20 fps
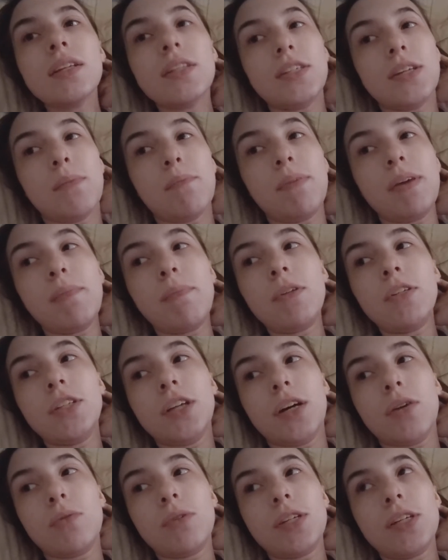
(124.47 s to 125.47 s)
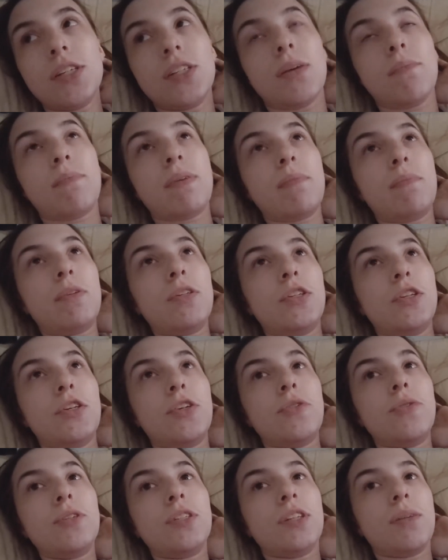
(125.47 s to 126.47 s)
Some people don't, some people
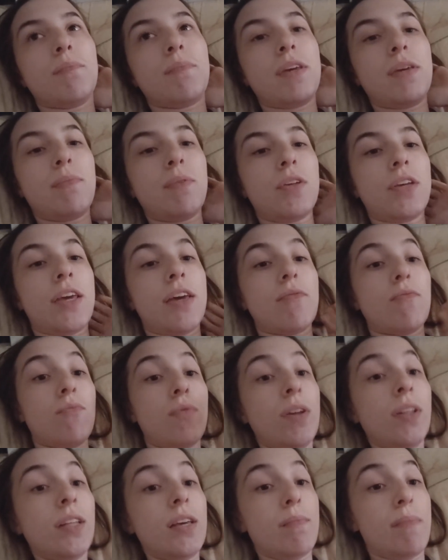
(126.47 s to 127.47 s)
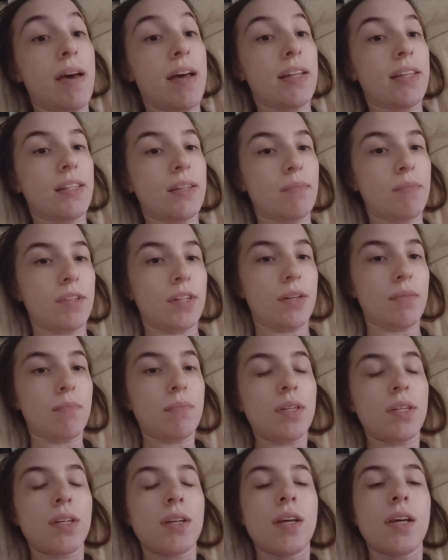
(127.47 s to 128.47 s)
do, some people get really bad
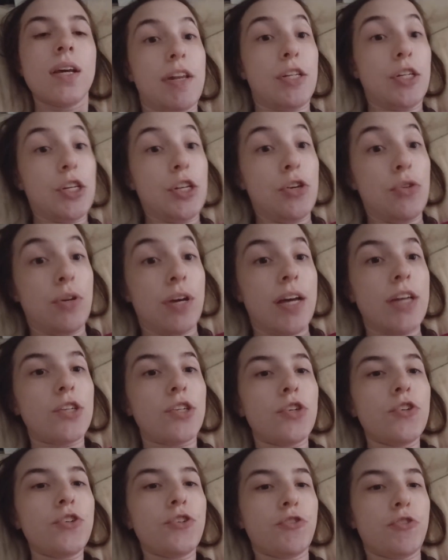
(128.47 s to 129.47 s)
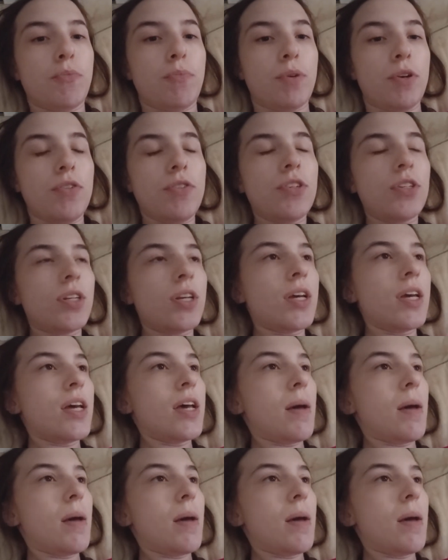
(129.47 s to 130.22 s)
symptoms, and to you guys, you're troopers,